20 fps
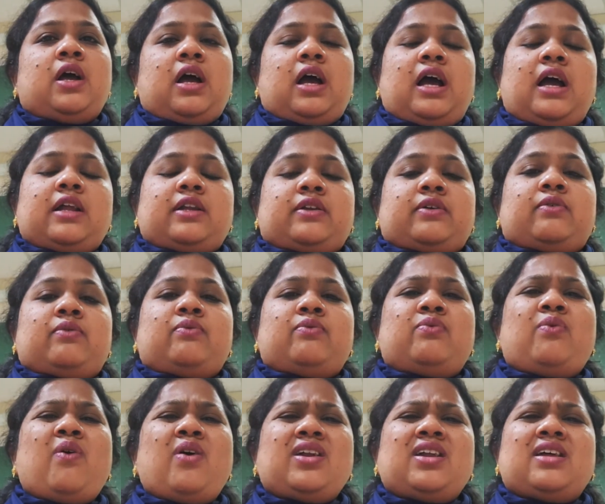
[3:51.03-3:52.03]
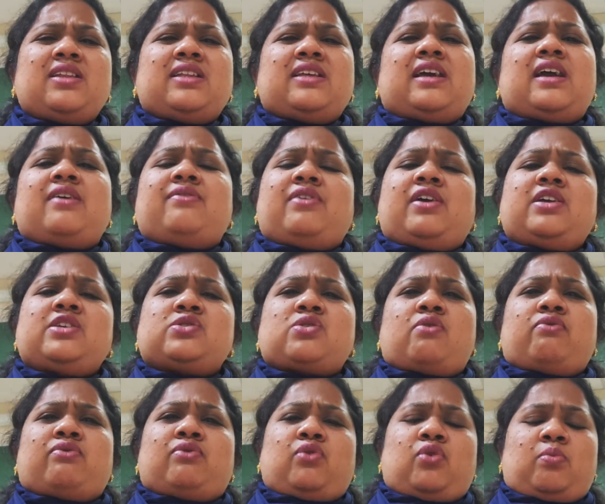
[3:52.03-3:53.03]
And what are the effects
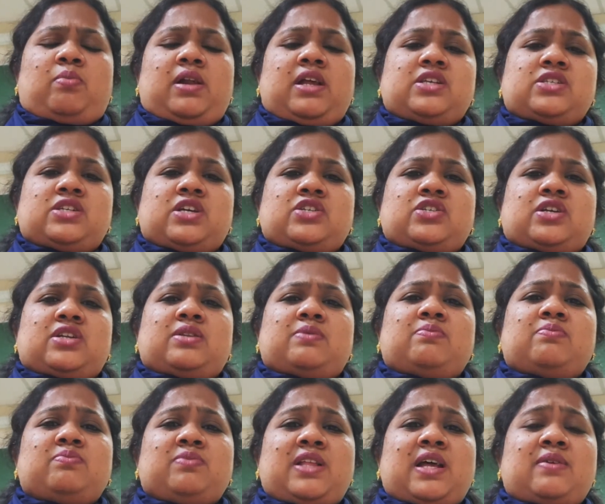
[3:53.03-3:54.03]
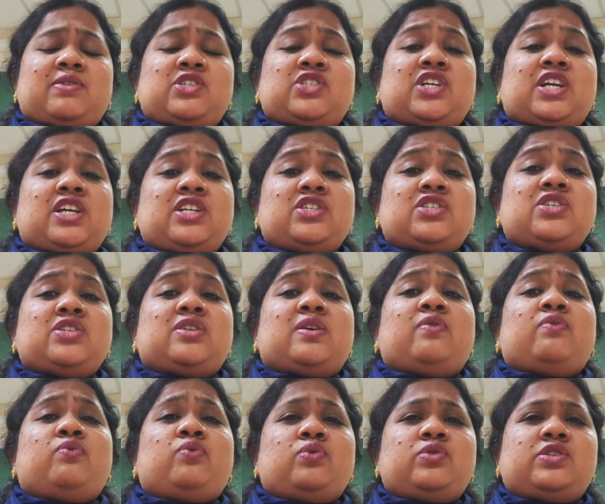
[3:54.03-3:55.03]
of globalization? The change in the
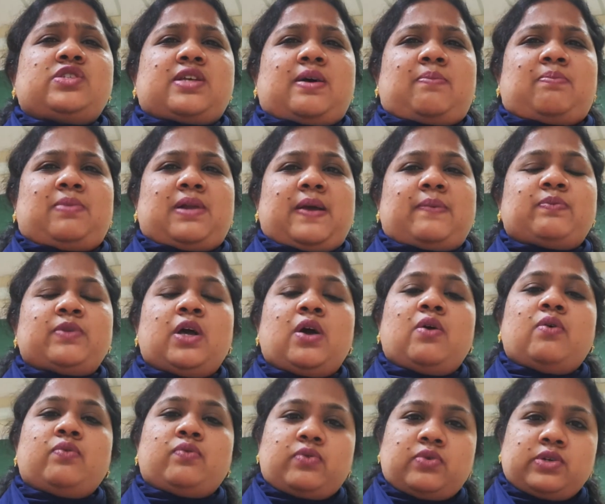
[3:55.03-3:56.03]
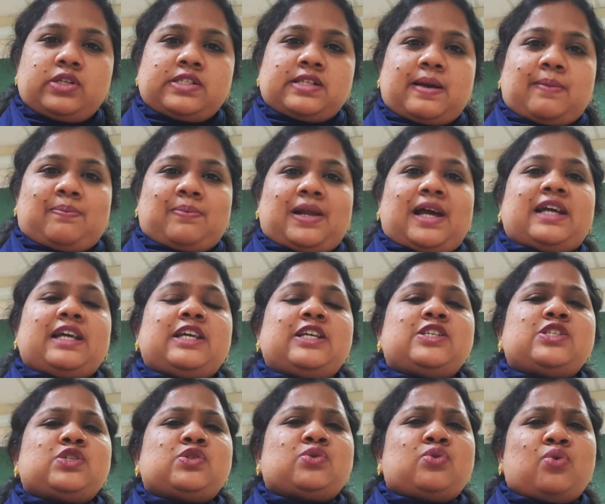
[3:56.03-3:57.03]
food supply. Food supply
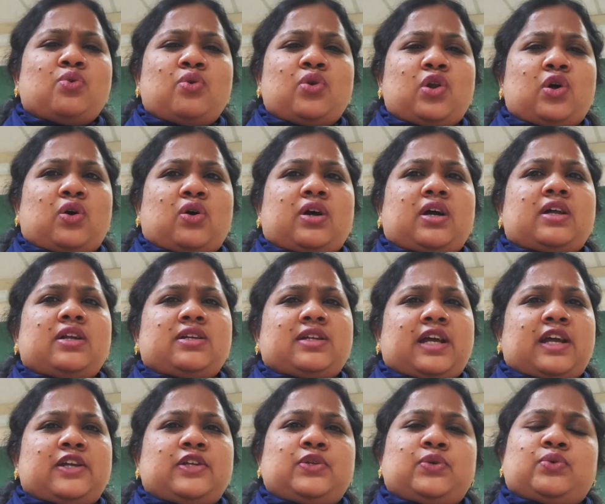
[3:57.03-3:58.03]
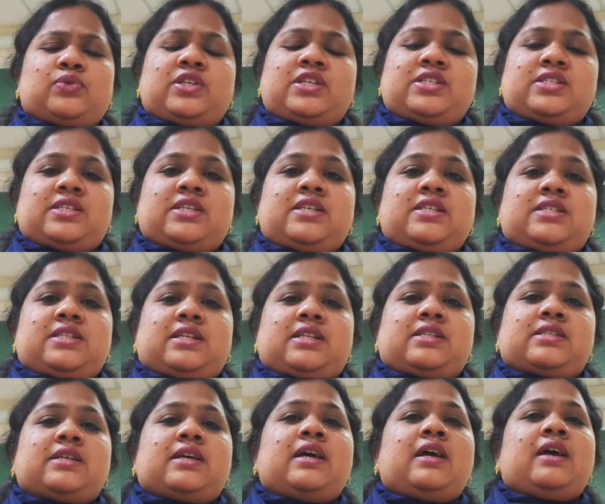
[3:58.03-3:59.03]
is no longer tied to the
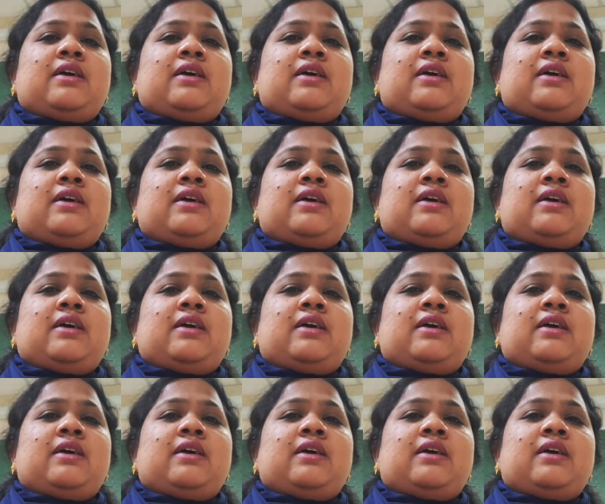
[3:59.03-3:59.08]
seasons.